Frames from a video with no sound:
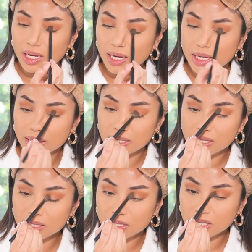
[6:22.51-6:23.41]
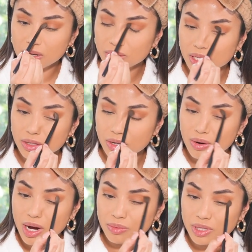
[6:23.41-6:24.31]
And this year I was like, you know,
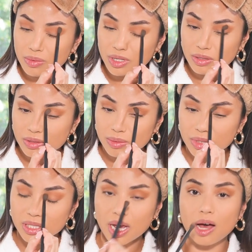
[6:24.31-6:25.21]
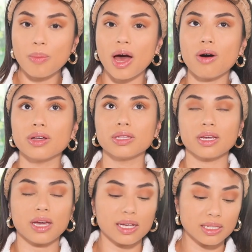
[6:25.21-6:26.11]
I really want to do something to help out. And
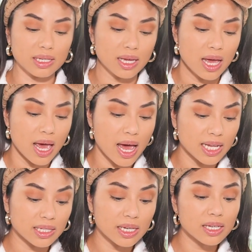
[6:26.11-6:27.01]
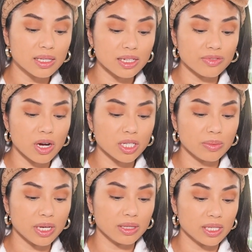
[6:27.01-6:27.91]
like as, a, as kids, I've talked
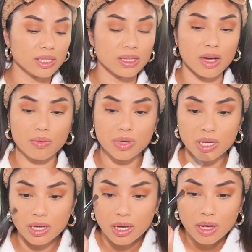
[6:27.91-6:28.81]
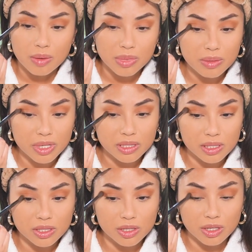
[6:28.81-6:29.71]
about this, that we, me and my
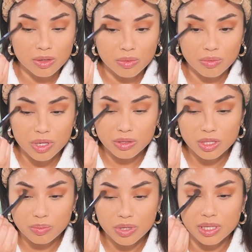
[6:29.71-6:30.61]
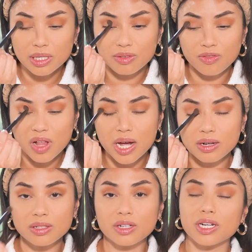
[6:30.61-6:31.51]
sister, we used to put
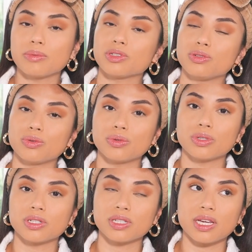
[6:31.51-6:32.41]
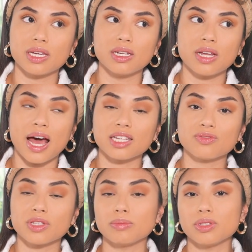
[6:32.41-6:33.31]
flyers on our neighbors' doors and
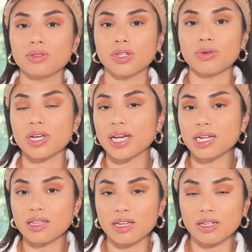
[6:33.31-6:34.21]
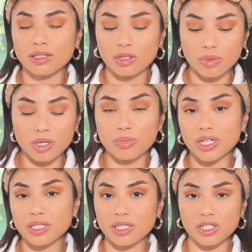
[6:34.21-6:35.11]
ask for them to donate anything so we could
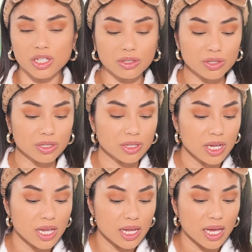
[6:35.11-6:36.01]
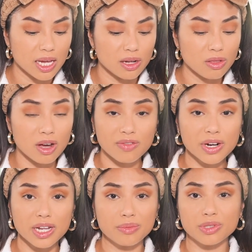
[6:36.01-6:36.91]
bring it to the shelter. And a lot of
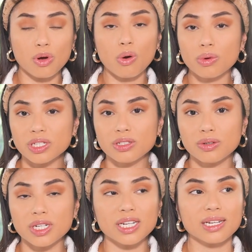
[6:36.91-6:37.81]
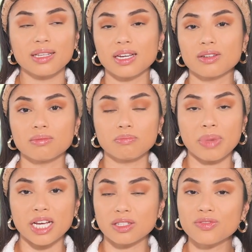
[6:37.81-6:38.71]
our neighbors always donated like
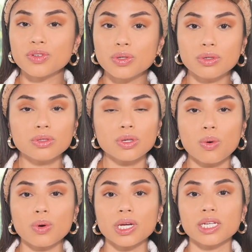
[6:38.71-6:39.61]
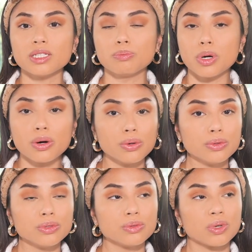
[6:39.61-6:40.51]
bags of food, toys,
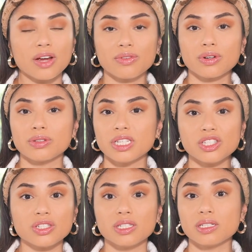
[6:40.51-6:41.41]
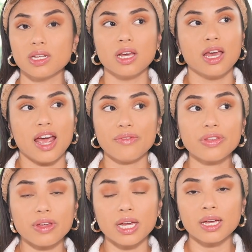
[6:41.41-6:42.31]
bones, whatever, leashes,
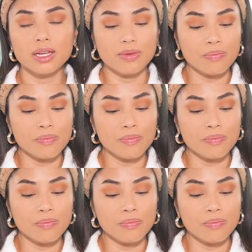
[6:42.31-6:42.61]
everything.